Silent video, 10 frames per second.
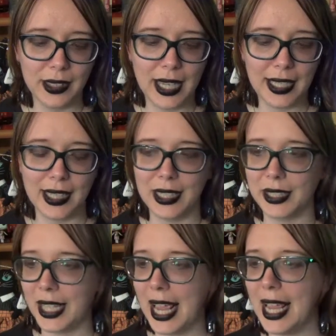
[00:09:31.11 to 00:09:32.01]
like
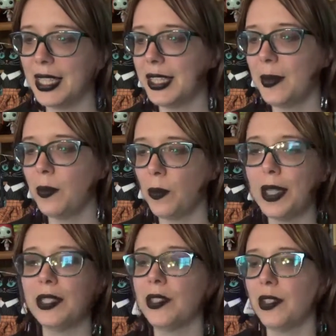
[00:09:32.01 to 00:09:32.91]
this handsome
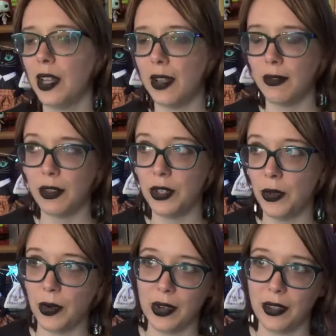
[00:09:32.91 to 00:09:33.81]
wizard of the
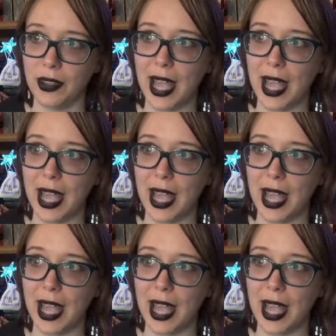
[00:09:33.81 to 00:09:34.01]
north,